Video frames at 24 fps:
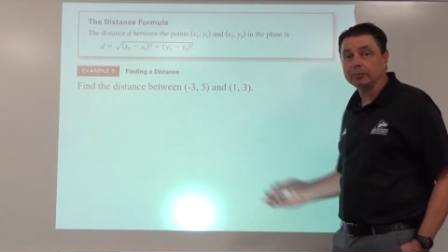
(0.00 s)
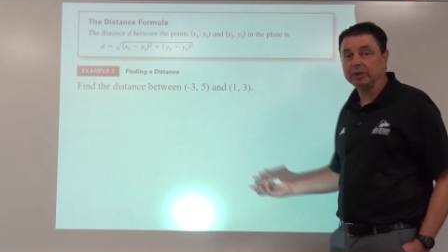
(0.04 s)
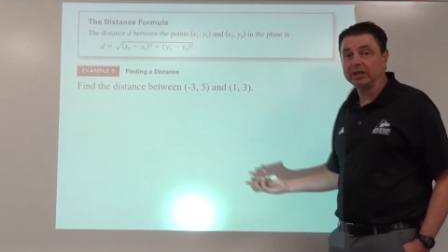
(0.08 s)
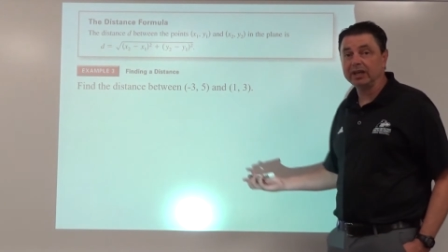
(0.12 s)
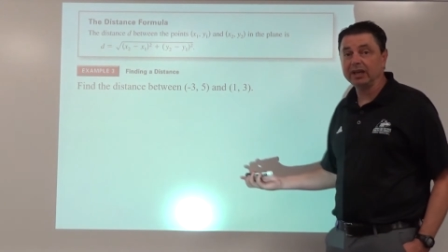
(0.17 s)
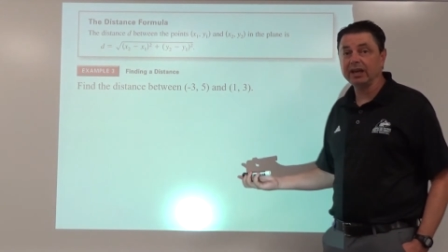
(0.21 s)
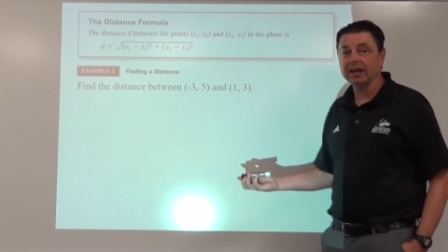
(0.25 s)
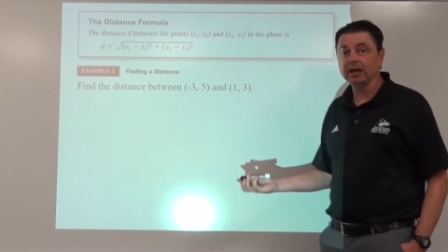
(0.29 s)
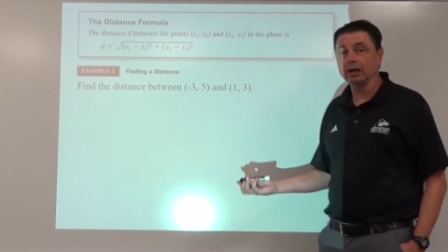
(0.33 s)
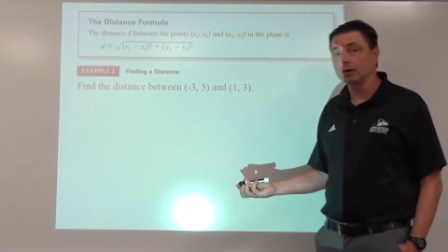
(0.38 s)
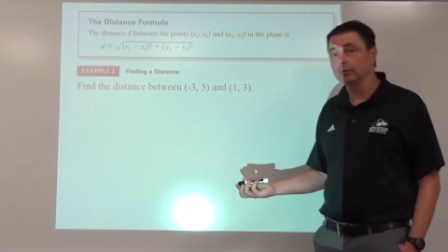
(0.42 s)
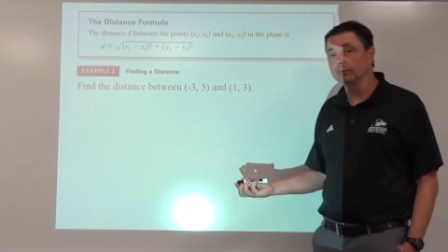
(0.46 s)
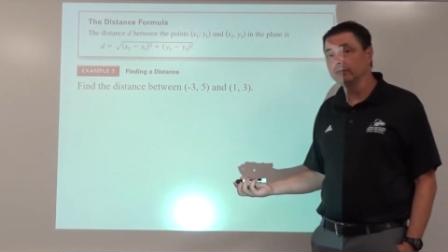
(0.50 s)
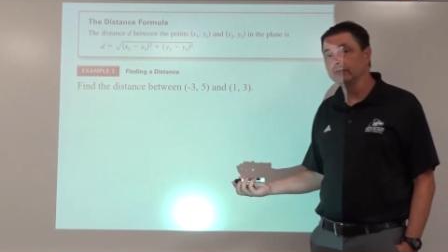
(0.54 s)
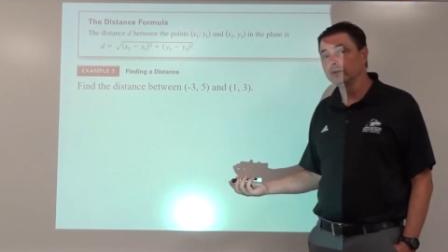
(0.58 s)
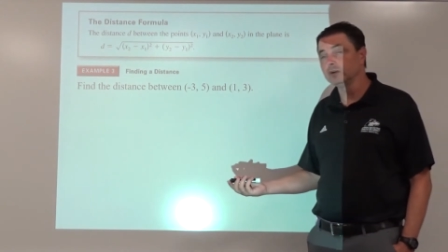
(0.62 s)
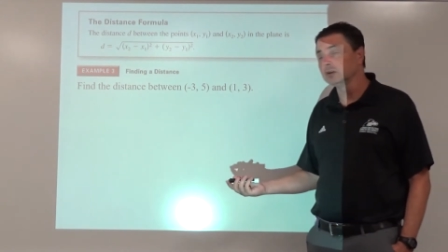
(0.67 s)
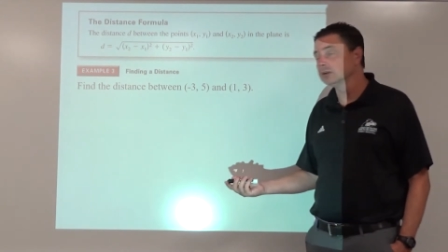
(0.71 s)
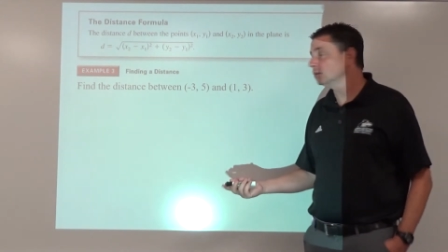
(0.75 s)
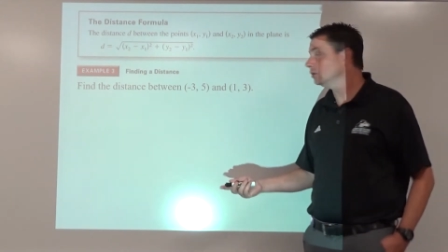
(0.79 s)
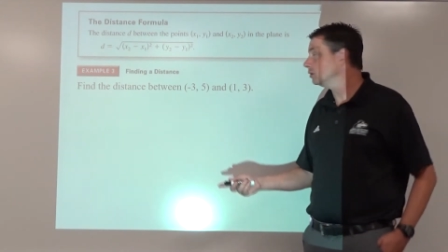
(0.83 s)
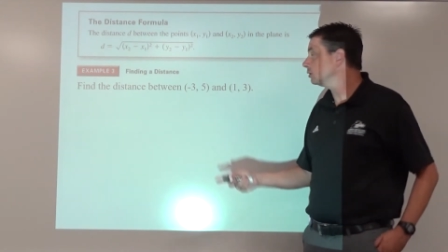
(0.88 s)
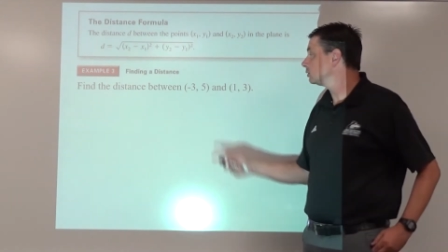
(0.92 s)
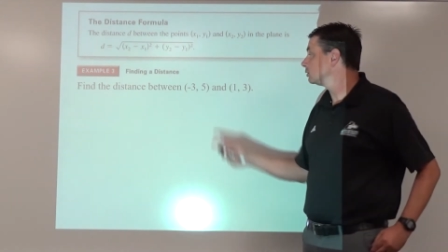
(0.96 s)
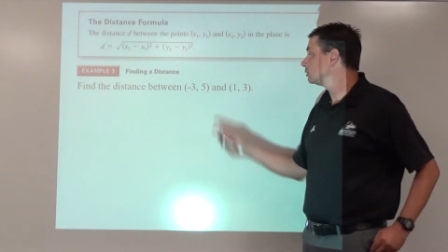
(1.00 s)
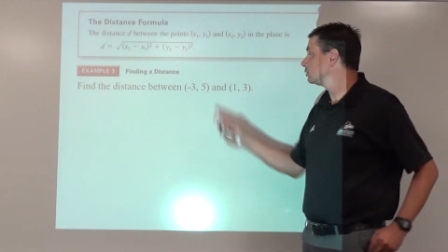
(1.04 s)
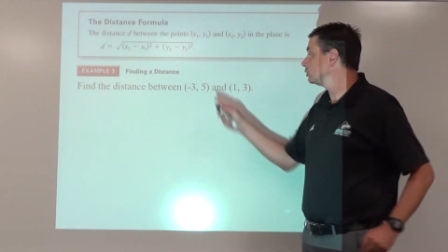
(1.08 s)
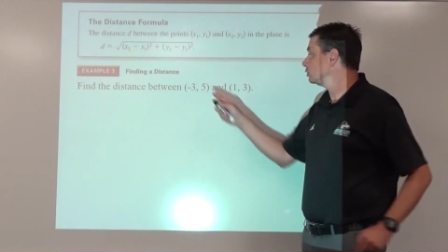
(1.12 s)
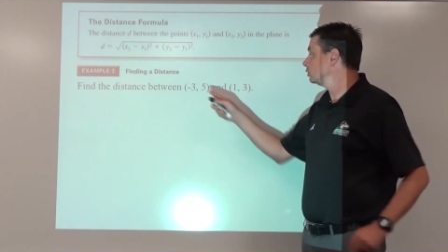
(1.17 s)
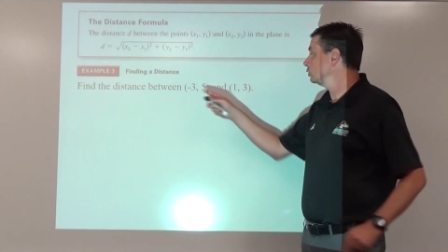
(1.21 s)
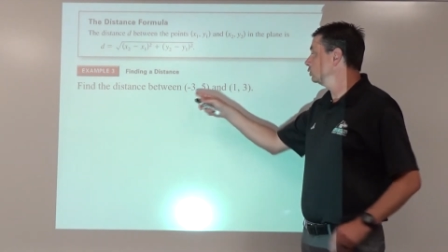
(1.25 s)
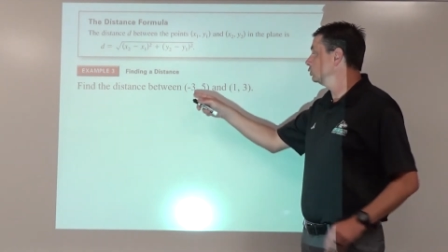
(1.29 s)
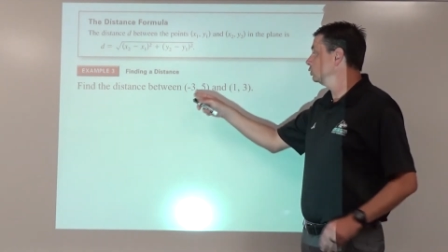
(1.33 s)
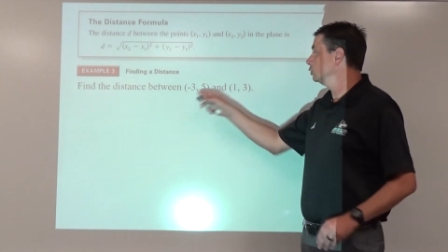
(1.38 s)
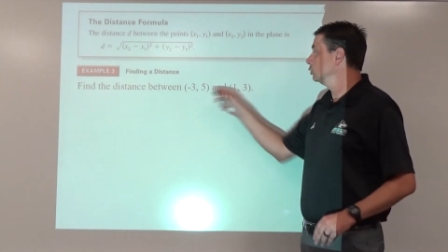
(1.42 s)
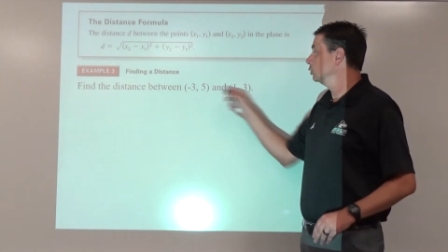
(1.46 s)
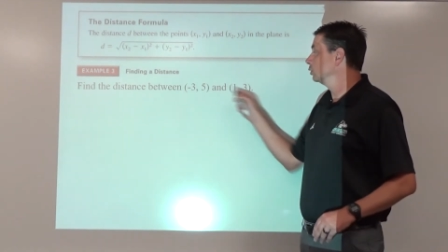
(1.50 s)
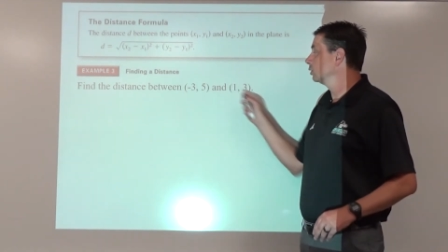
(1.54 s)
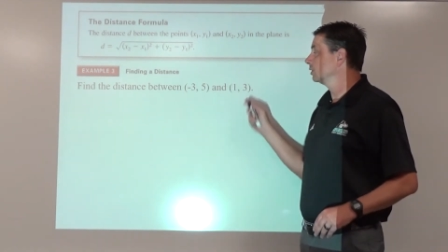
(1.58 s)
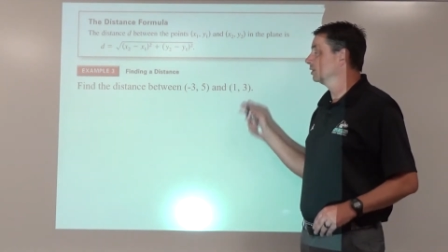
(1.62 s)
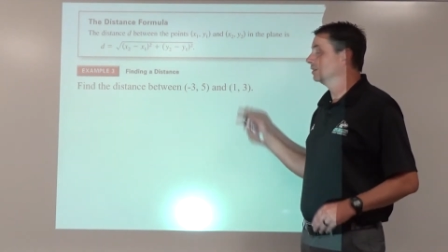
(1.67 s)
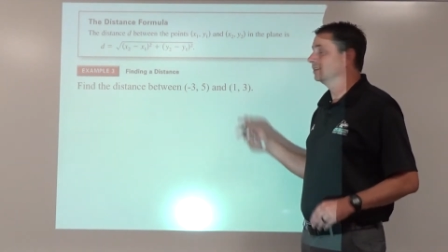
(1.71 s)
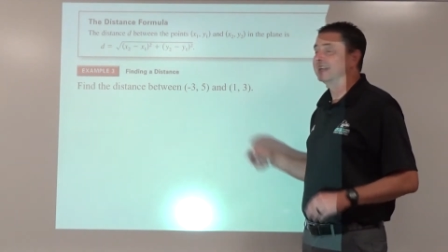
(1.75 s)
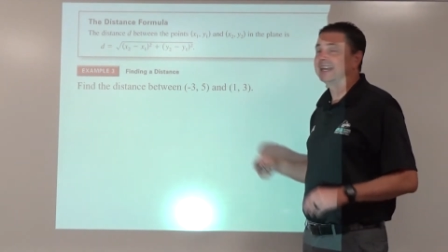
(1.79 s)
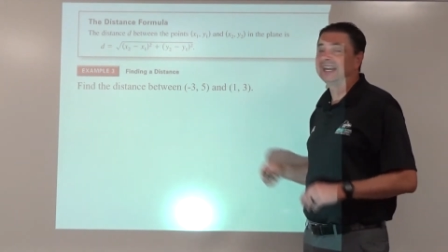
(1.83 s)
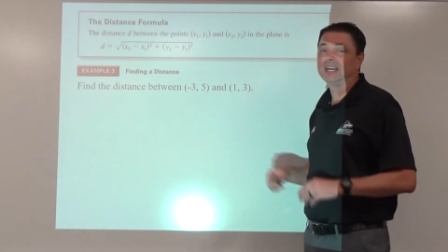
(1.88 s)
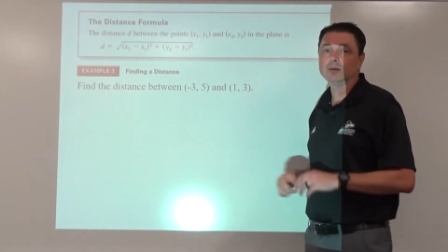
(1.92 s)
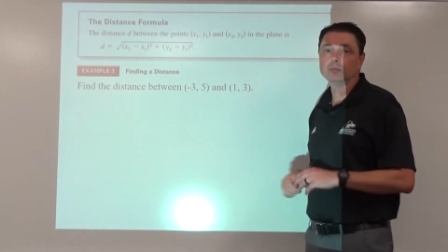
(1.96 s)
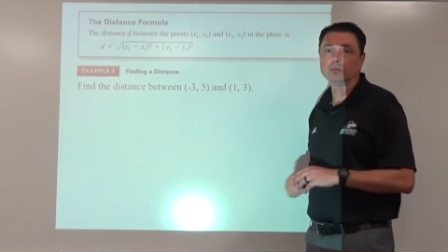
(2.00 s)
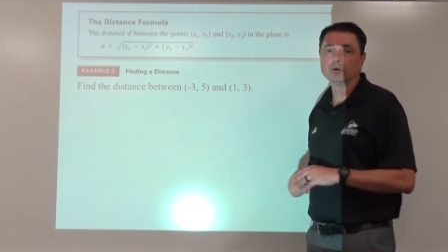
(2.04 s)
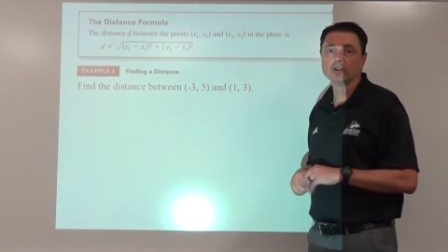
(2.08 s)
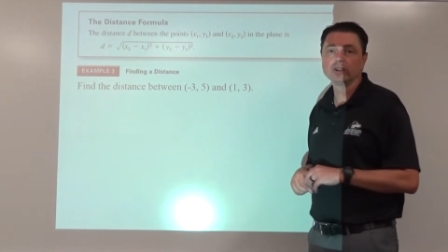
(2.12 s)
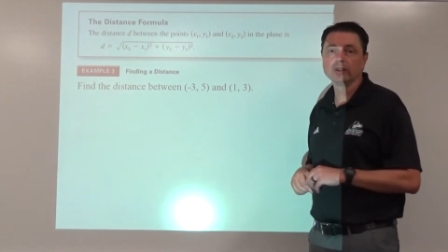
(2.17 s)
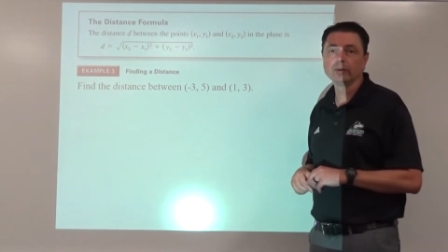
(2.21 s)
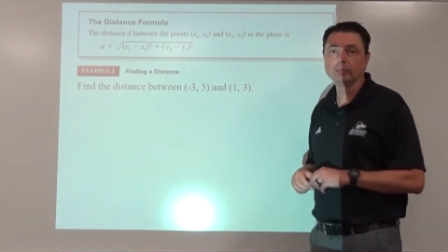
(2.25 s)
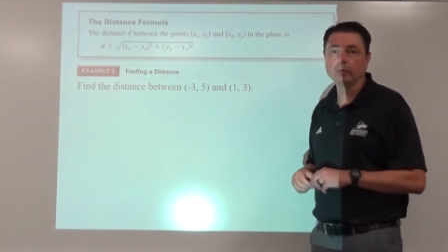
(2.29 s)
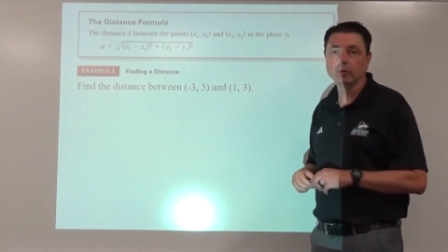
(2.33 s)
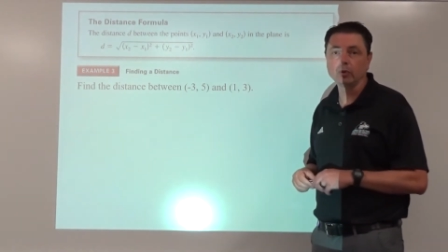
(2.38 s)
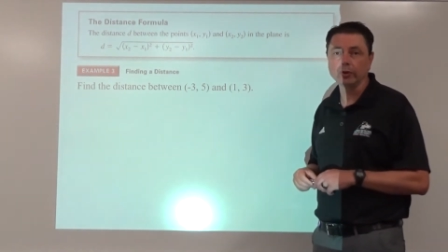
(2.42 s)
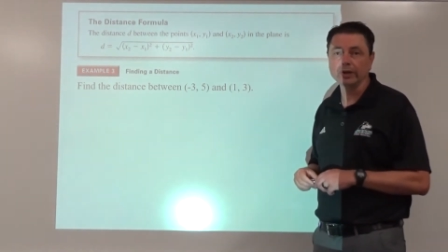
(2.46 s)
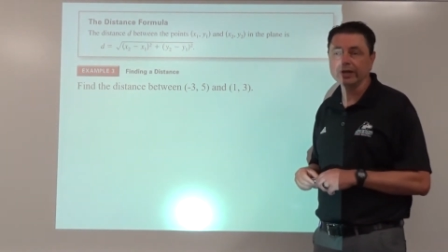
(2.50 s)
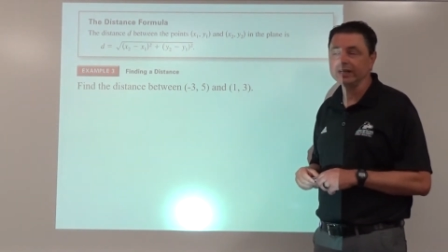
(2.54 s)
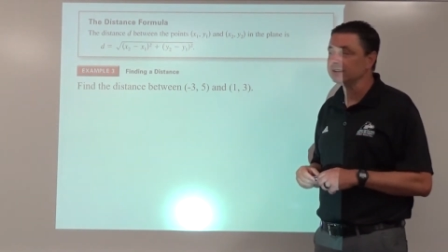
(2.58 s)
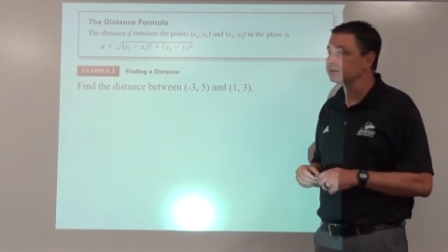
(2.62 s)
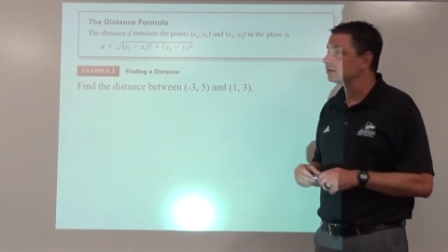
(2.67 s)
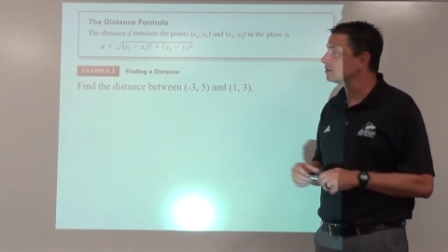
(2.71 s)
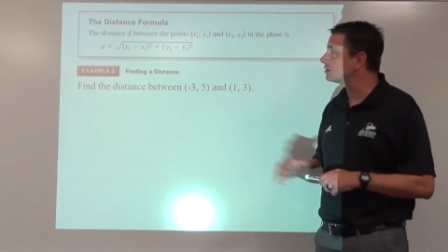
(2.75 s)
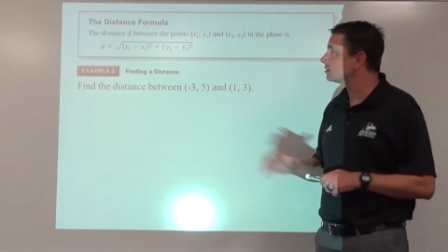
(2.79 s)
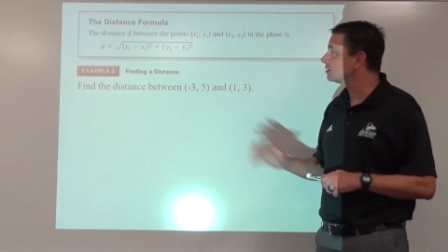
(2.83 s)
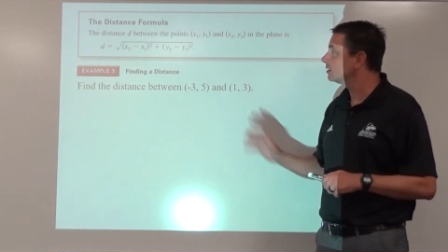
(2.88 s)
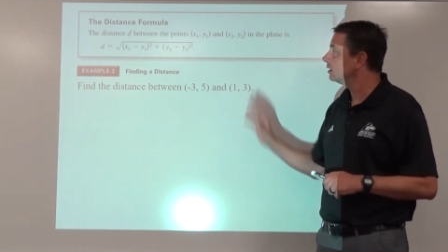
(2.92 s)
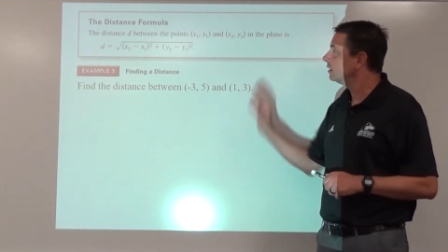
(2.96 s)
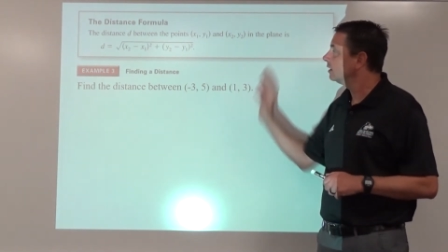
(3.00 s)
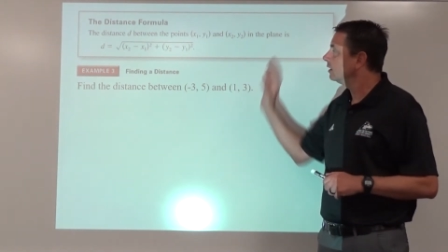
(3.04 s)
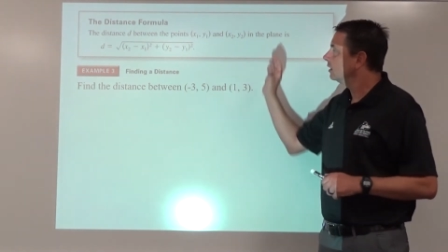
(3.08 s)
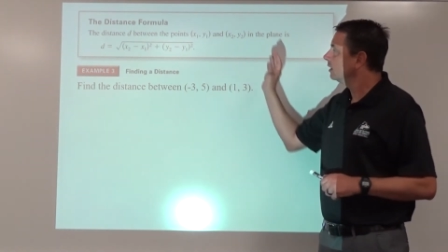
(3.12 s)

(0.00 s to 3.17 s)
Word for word: be helpful to label the points